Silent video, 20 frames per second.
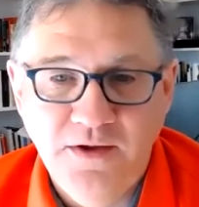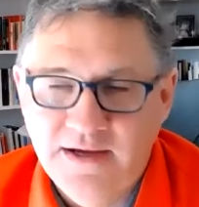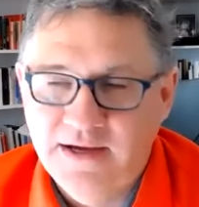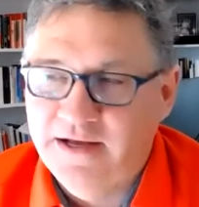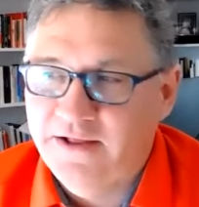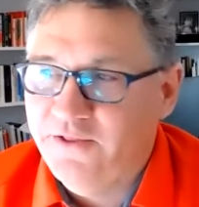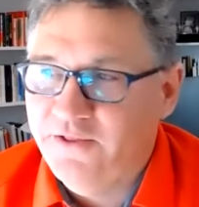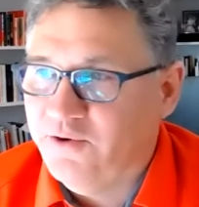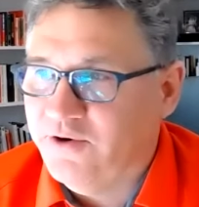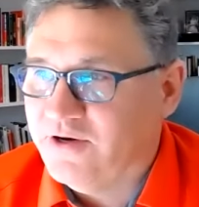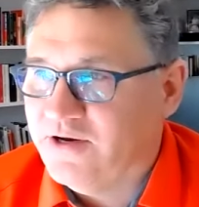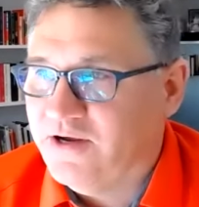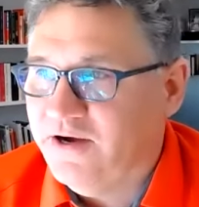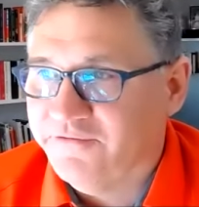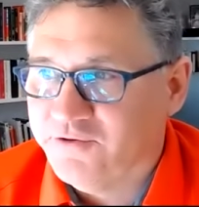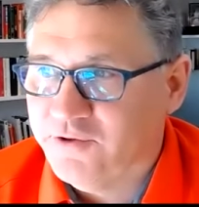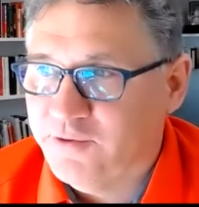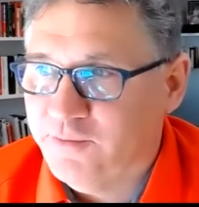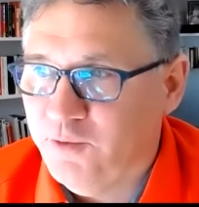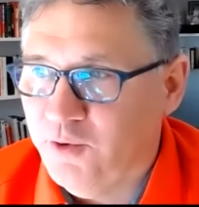and they're
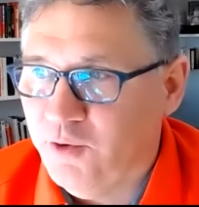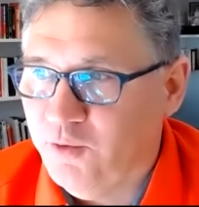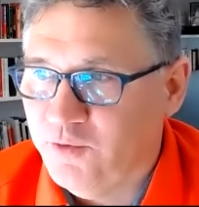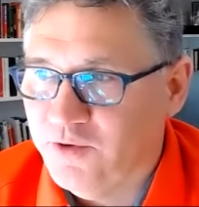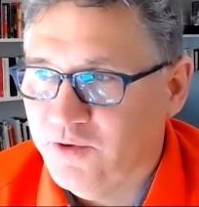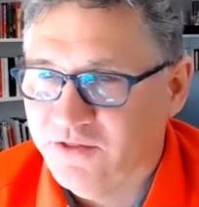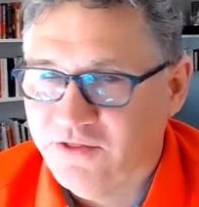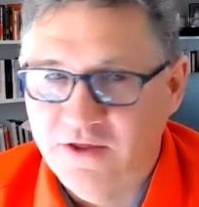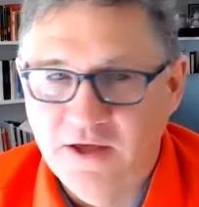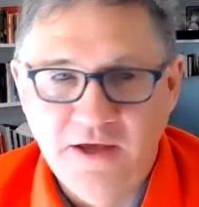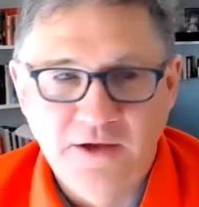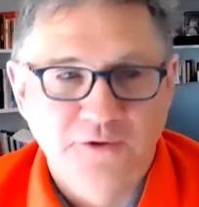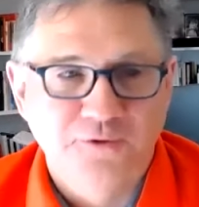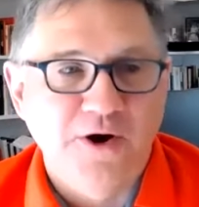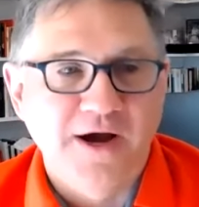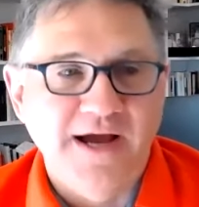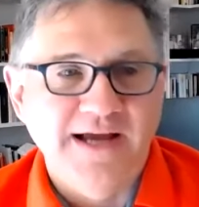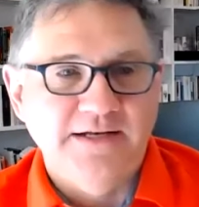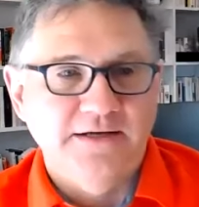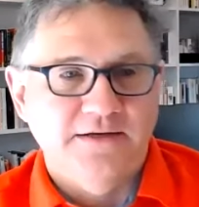uncomfortable with
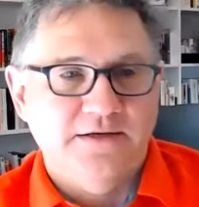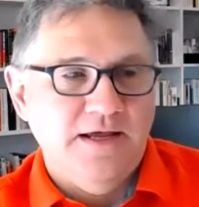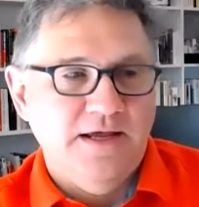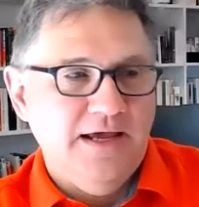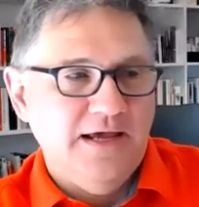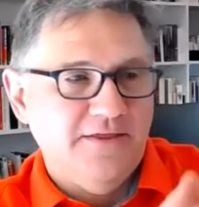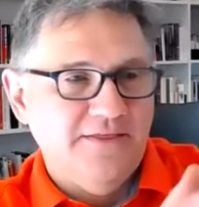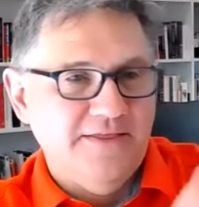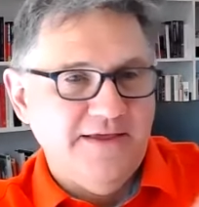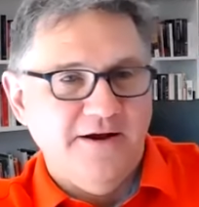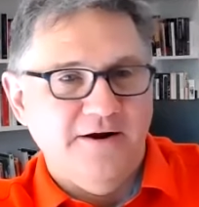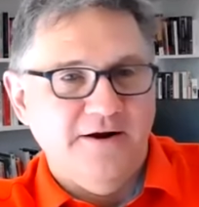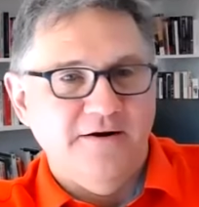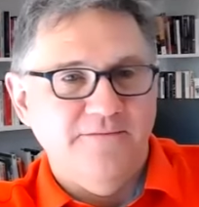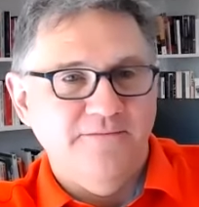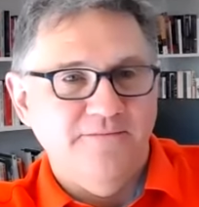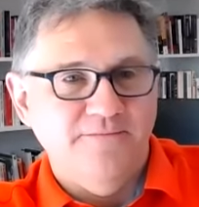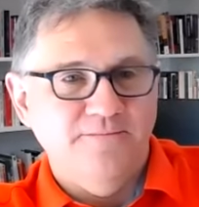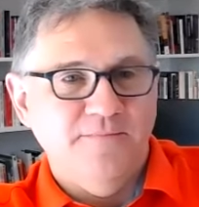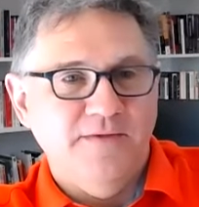trying to take
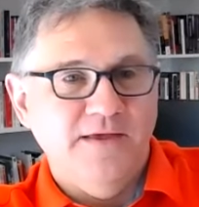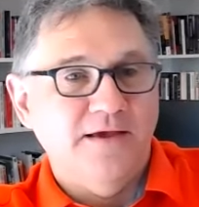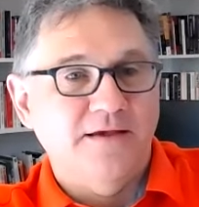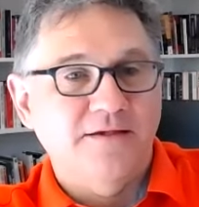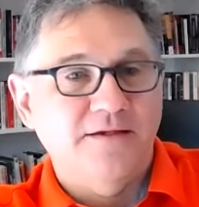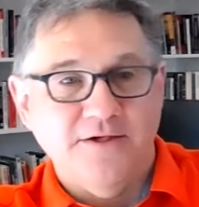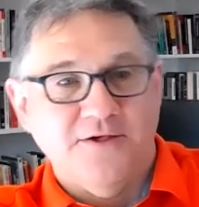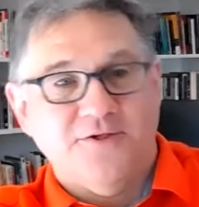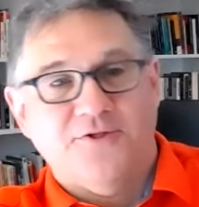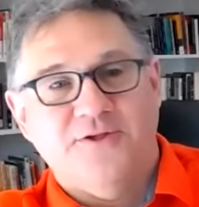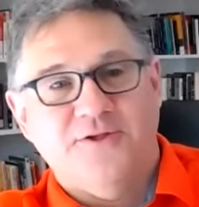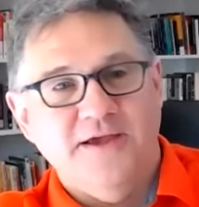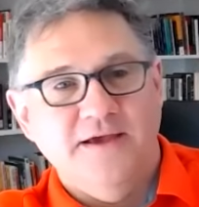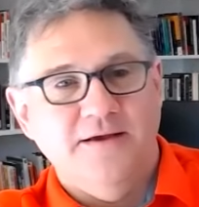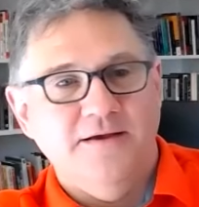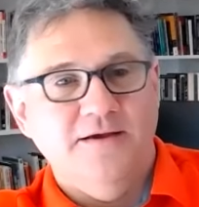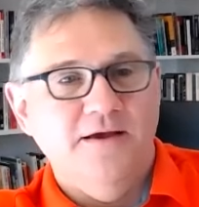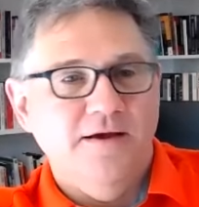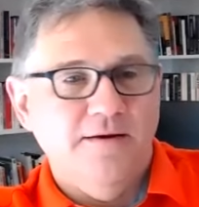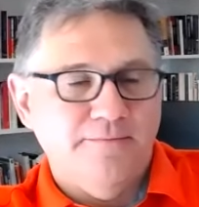their
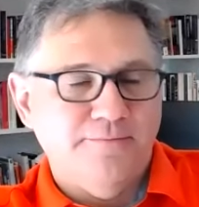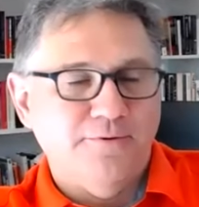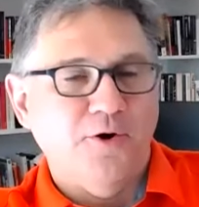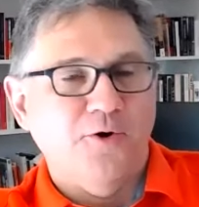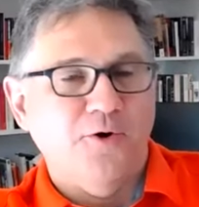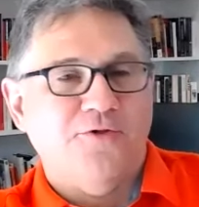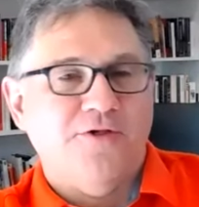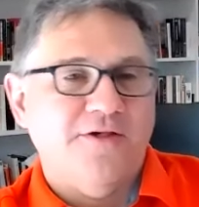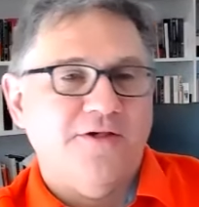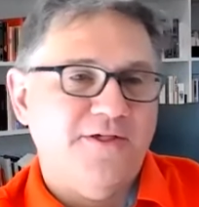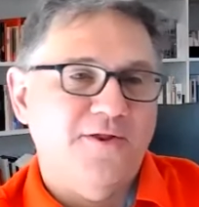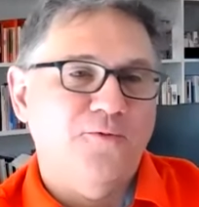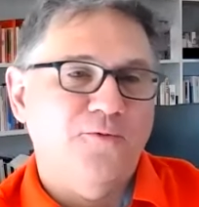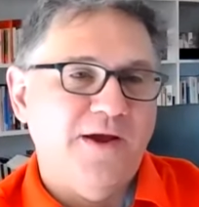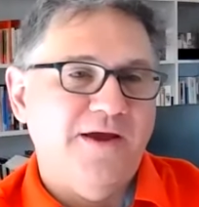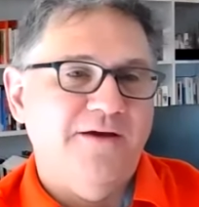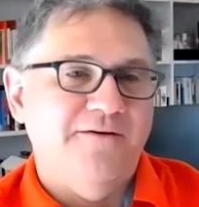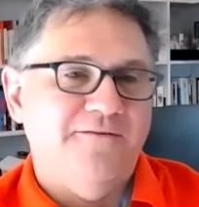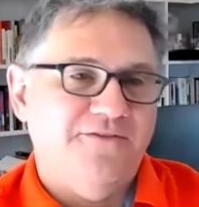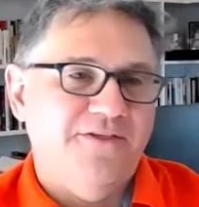existing process and
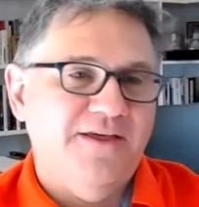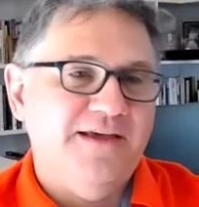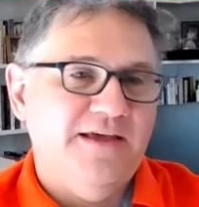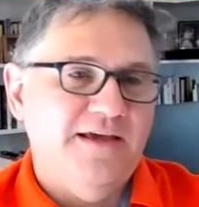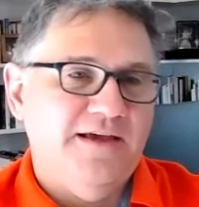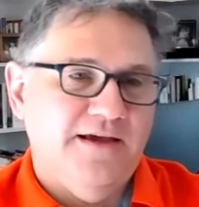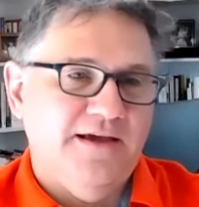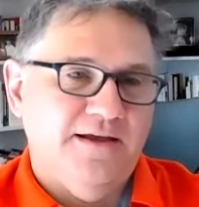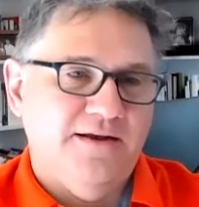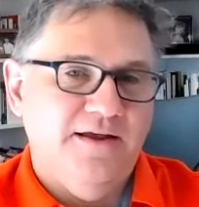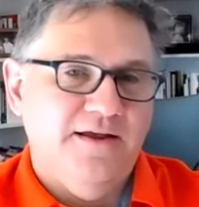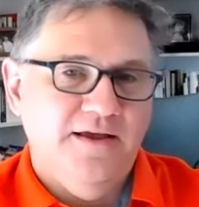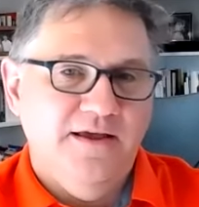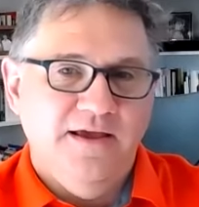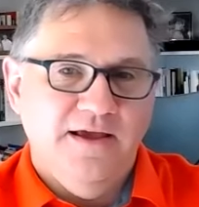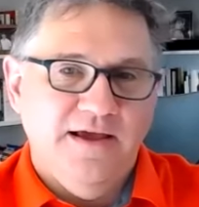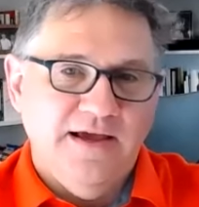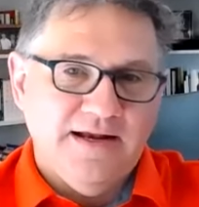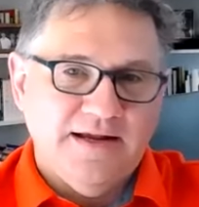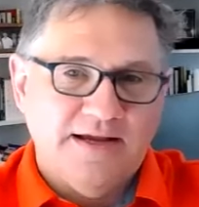way of thinking it
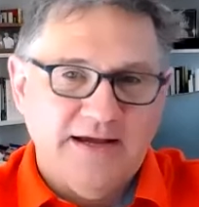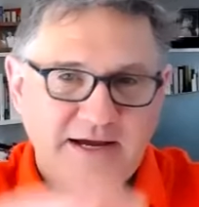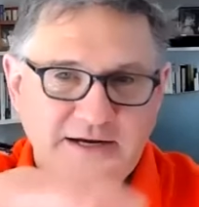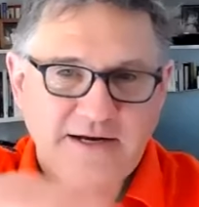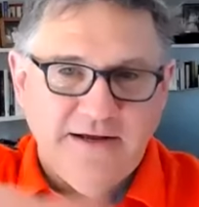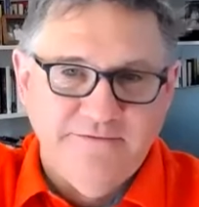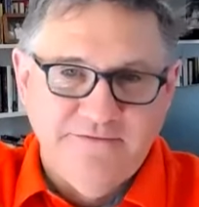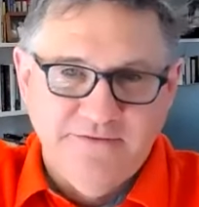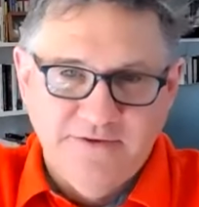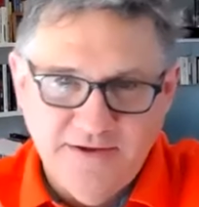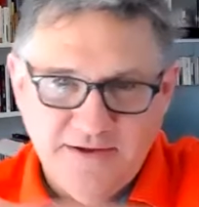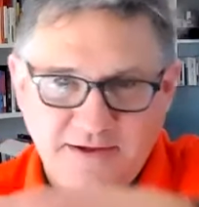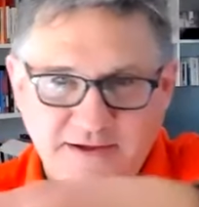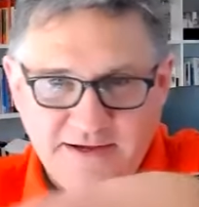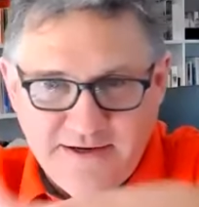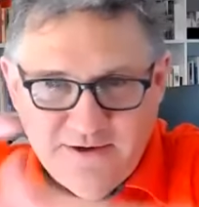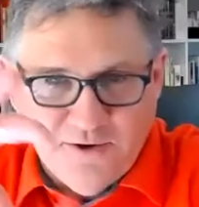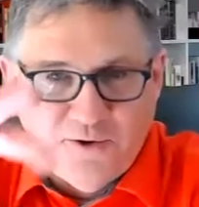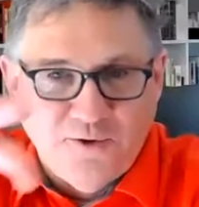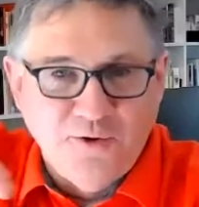and kind of,
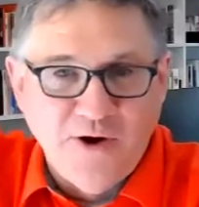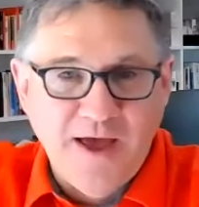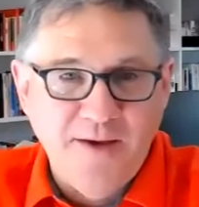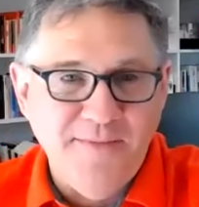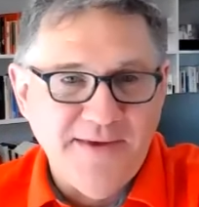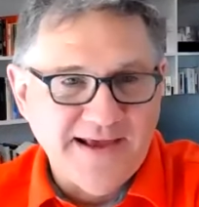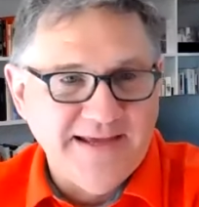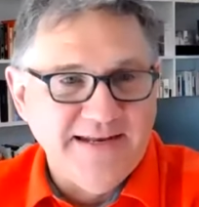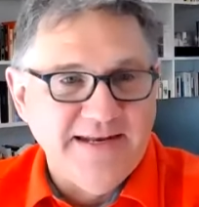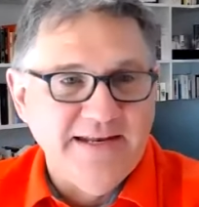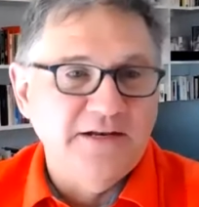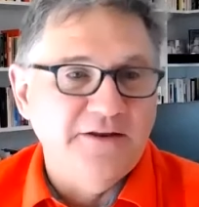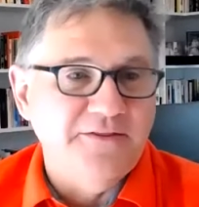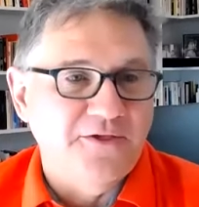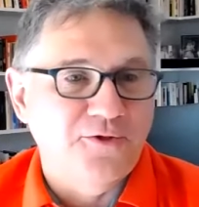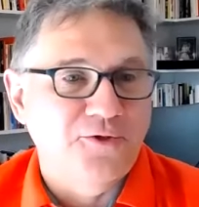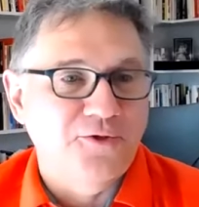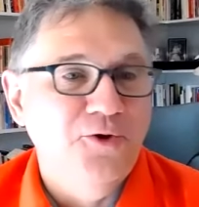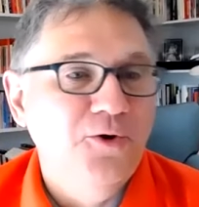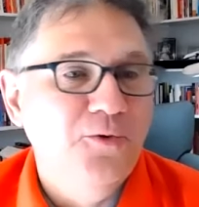you know, cramming it into
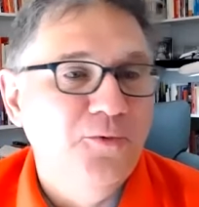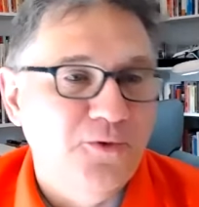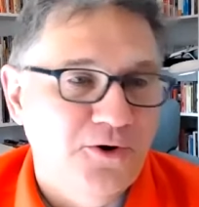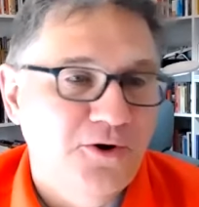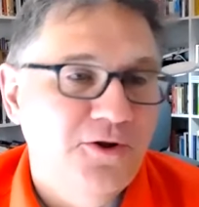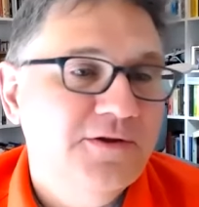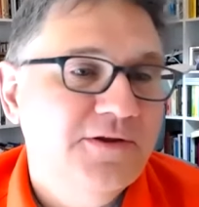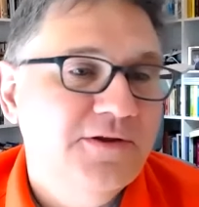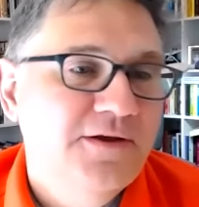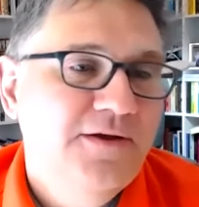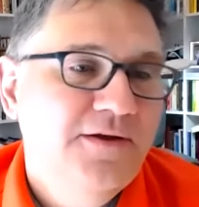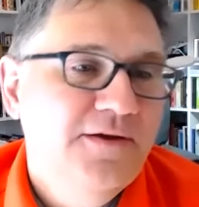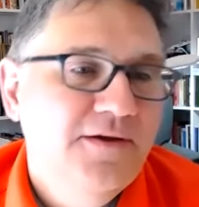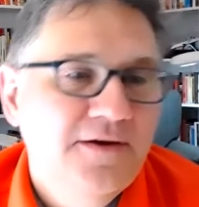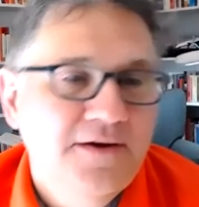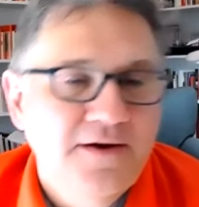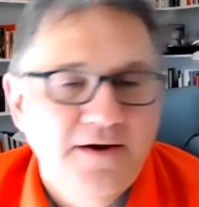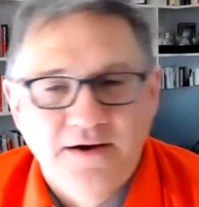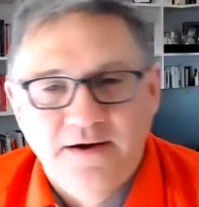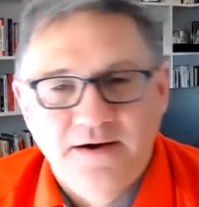this new world
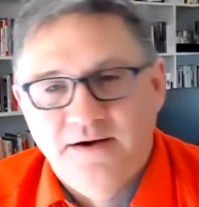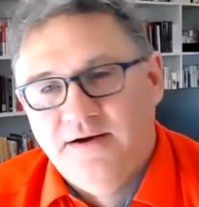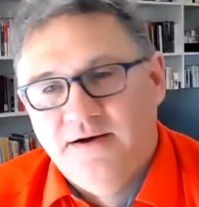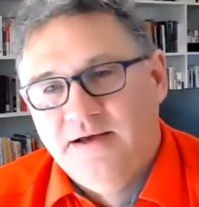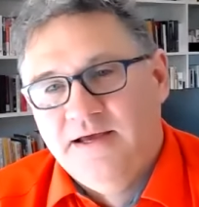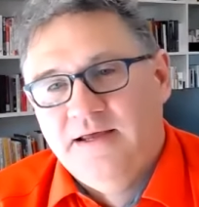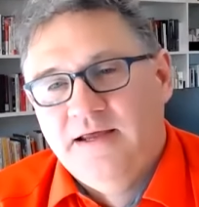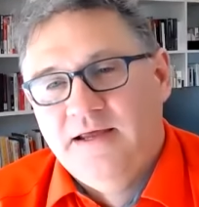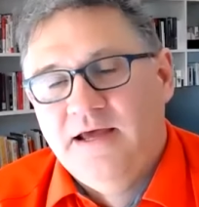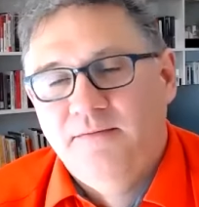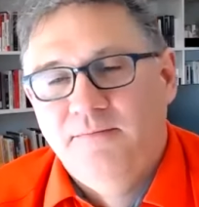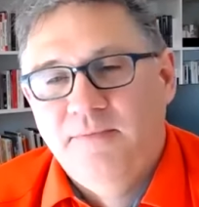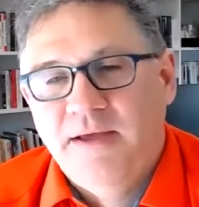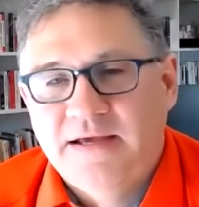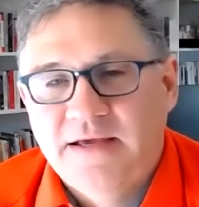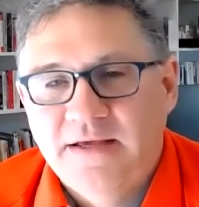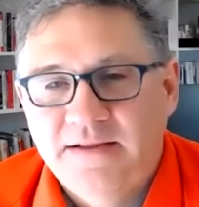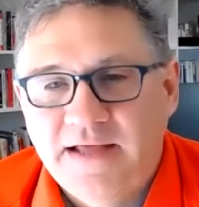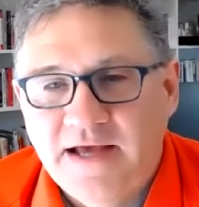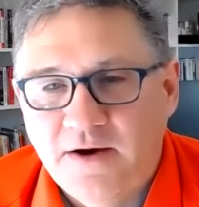and
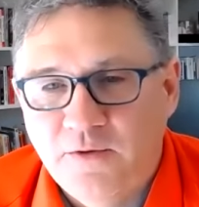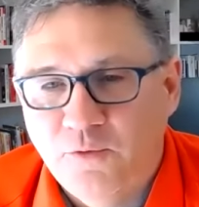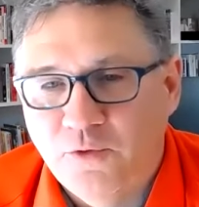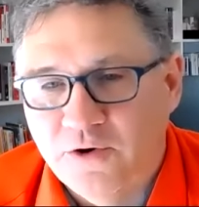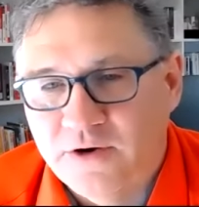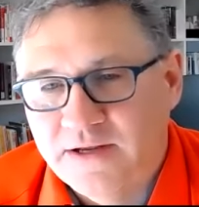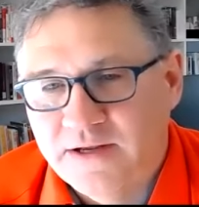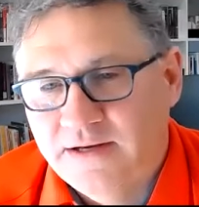making that work.